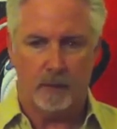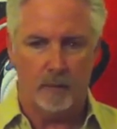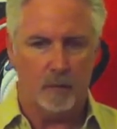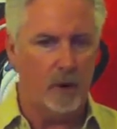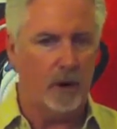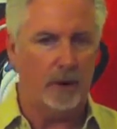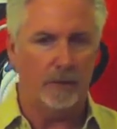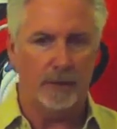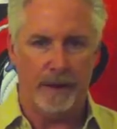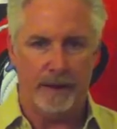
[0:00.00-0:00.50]

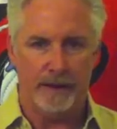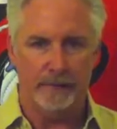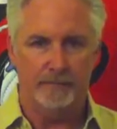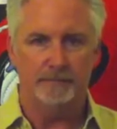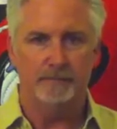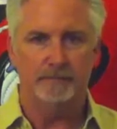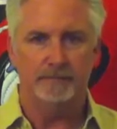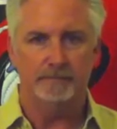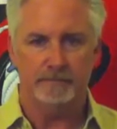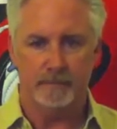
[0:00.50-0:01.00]
Well made.
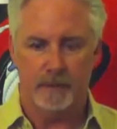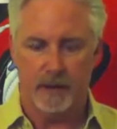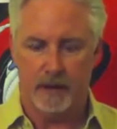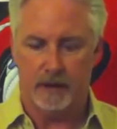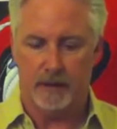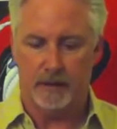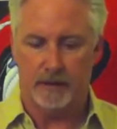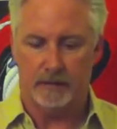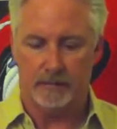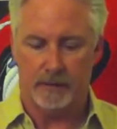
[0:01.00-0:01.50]

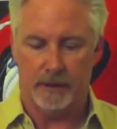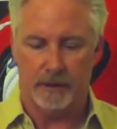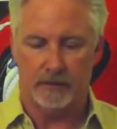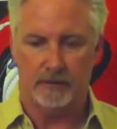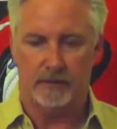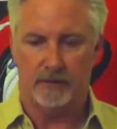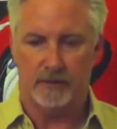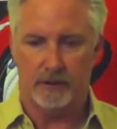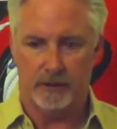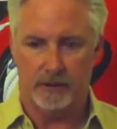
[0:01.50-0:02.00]
It's
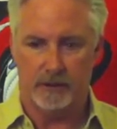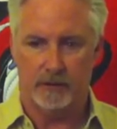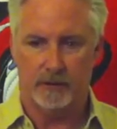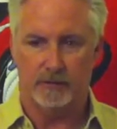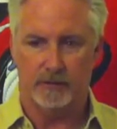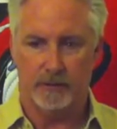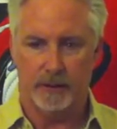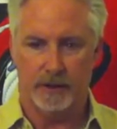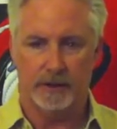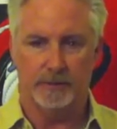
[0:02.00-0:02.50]

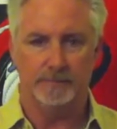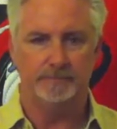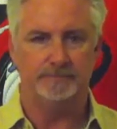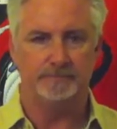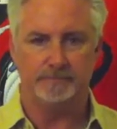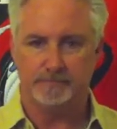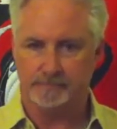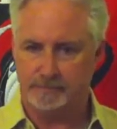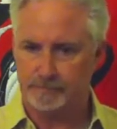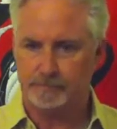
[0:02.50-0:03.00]
still
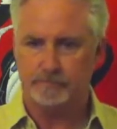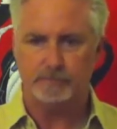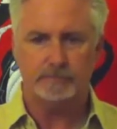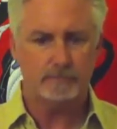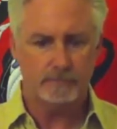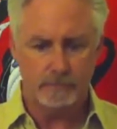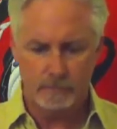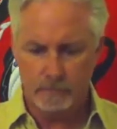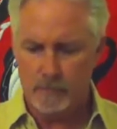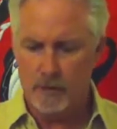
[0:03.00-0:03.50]

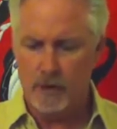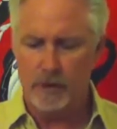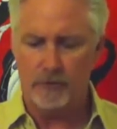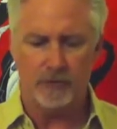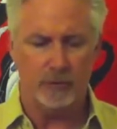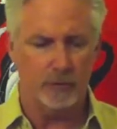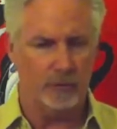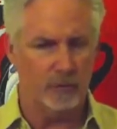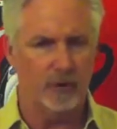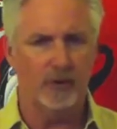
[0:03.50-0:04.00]
there's
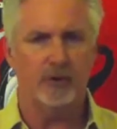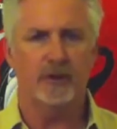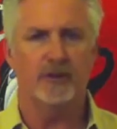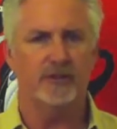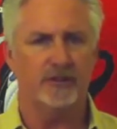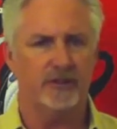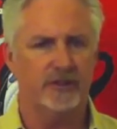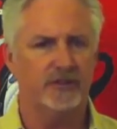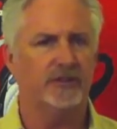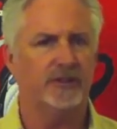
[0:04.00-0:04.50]
some real
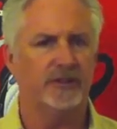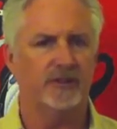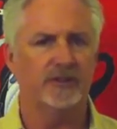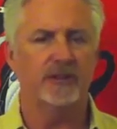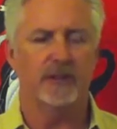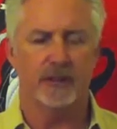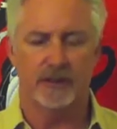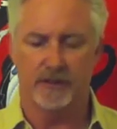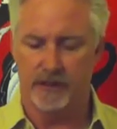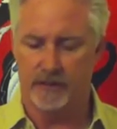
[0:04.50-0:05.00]

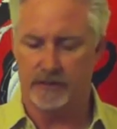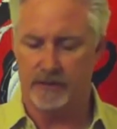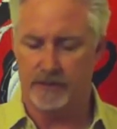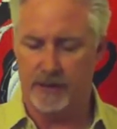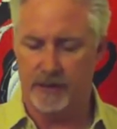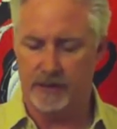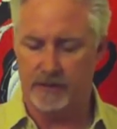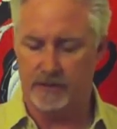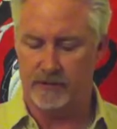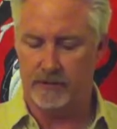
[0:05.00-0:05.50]
consistency in this, and
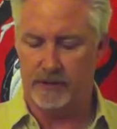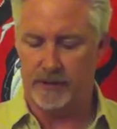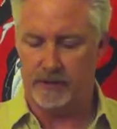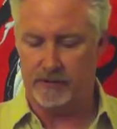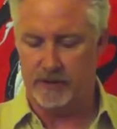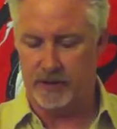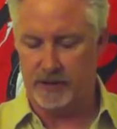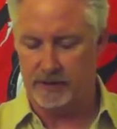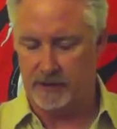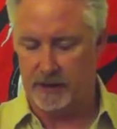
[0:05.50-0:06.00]
that's
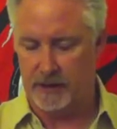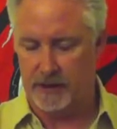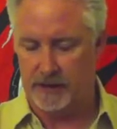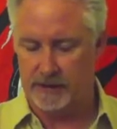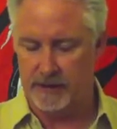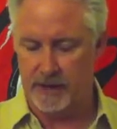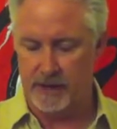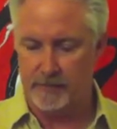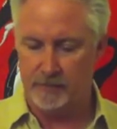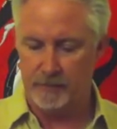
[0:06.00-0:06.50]
nice. I like
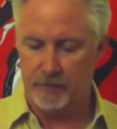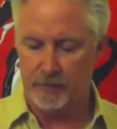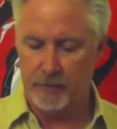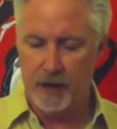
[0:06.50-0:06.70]
that.